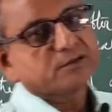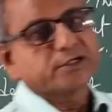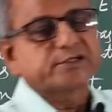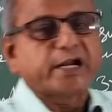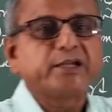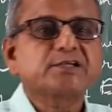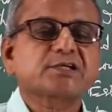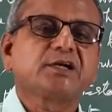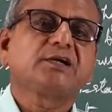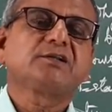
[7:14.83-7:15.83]
The
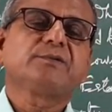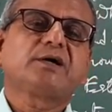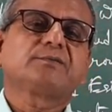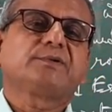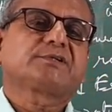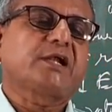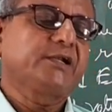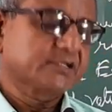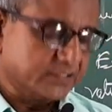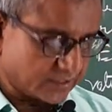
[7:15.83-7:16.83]
traditional demand,
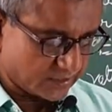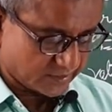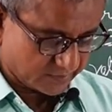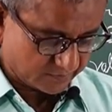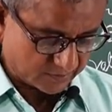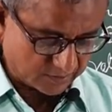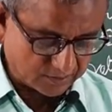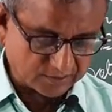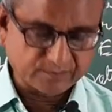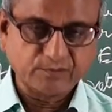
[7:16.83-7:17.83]
traditionally
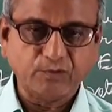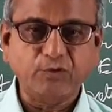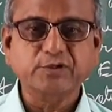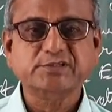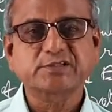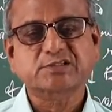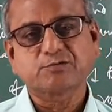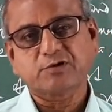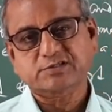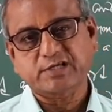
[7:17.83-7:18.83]
our old
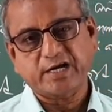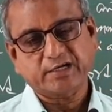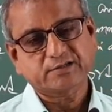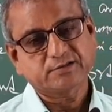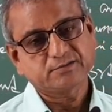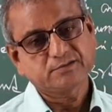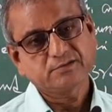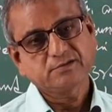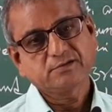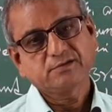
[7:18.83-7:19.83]
system was that,
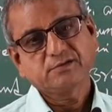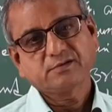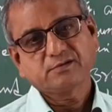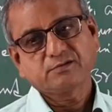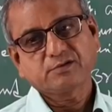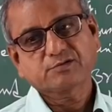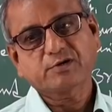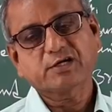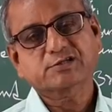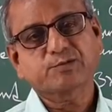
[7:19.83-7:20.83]
which
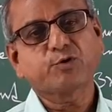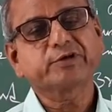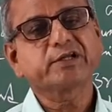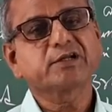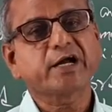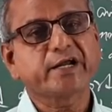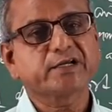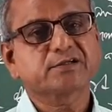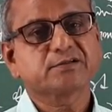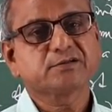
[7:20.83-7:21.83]
was the voting
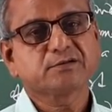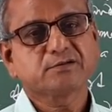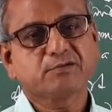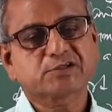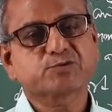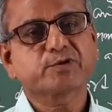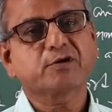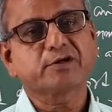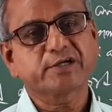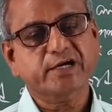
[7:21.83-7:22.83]
right, was to be
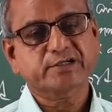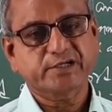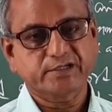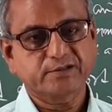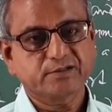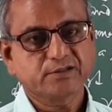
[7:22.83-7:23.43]
conducted